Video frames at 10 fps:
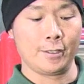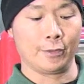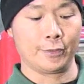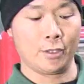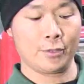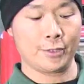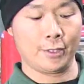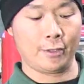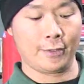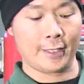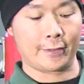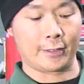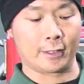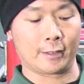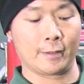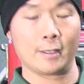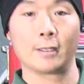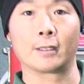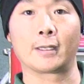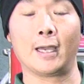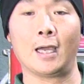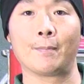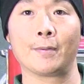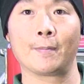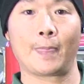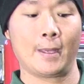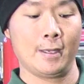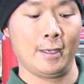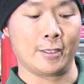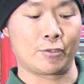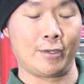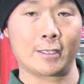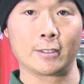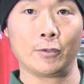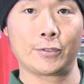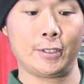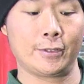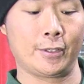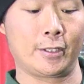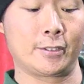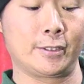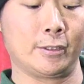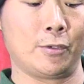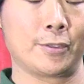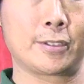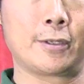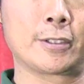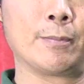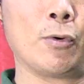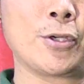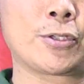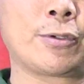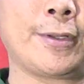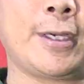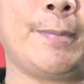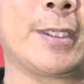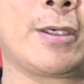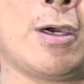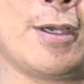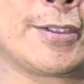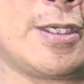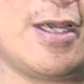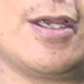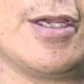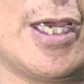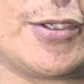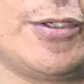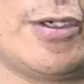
You'll notice here that the cap it's translucent, so you can notice there's some moisture in there because, as you